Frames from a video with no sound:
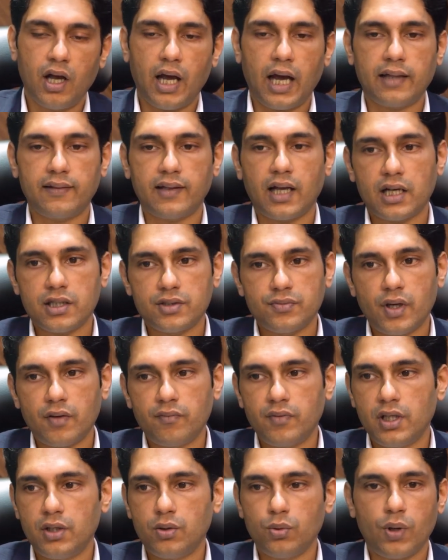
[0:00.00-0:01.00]
and that is
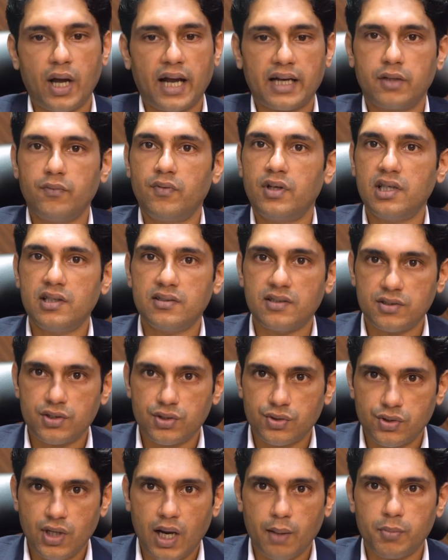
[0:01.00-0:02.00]
where we do activities such
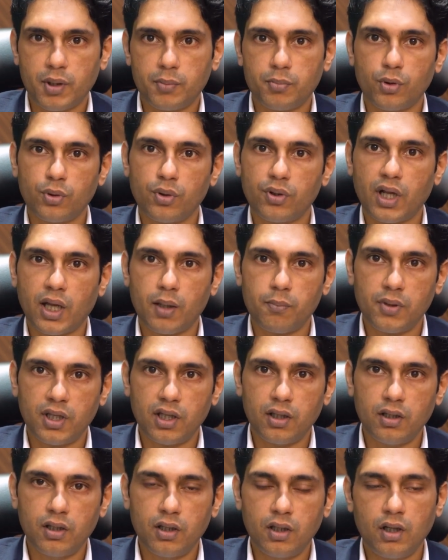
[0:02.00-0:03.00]
as rapid
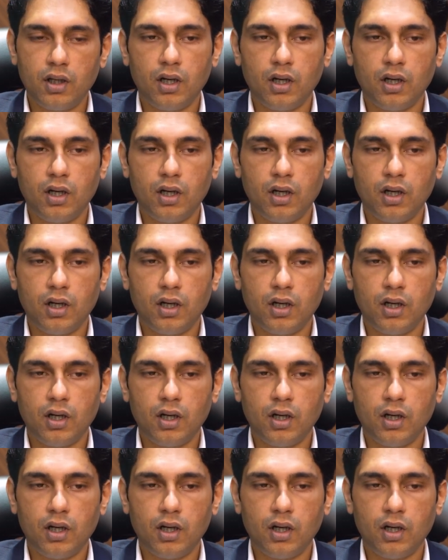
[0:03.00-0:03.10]
prototyping